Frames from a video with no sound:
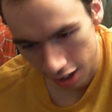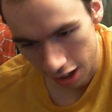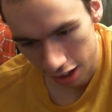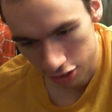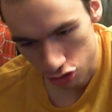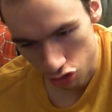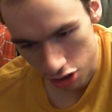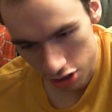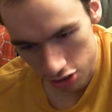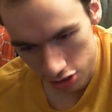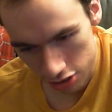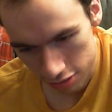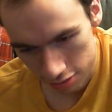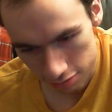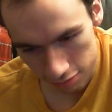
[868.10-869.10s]

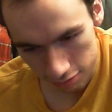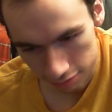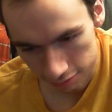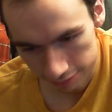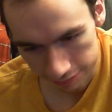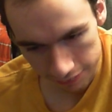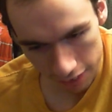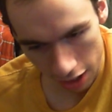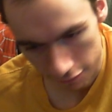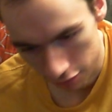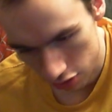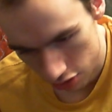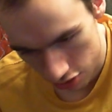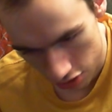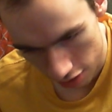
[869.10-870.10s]
drinker ever
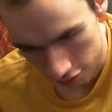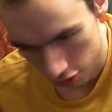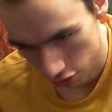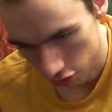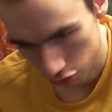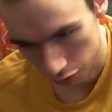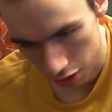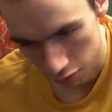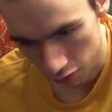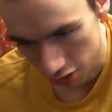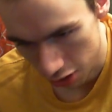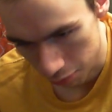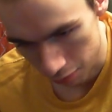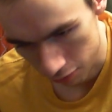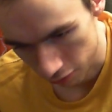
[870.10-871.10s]
since I've turned 21,
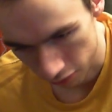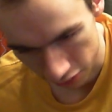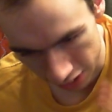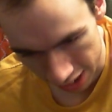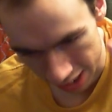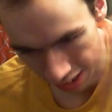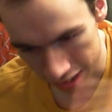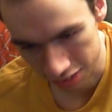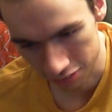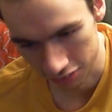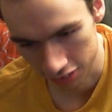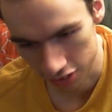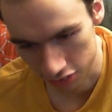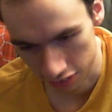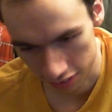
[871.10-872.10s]
and before that I didn't
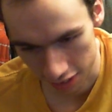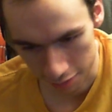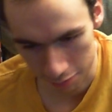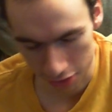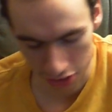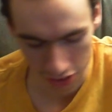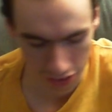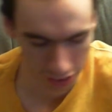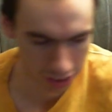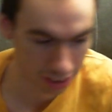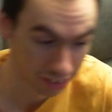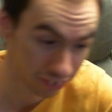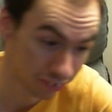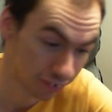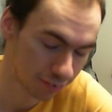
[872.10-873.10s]
really drink that much at all
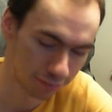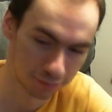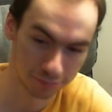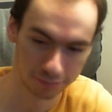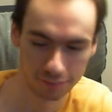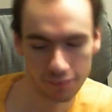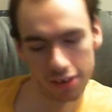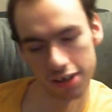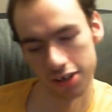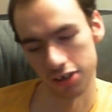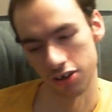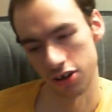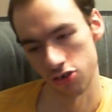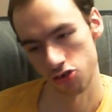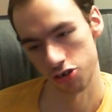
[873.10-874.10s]
either. I did
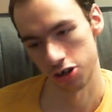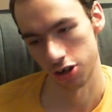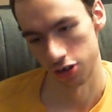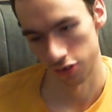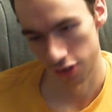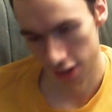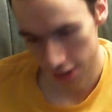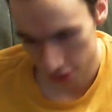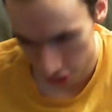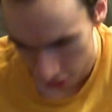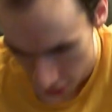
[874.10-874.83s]
not drink underage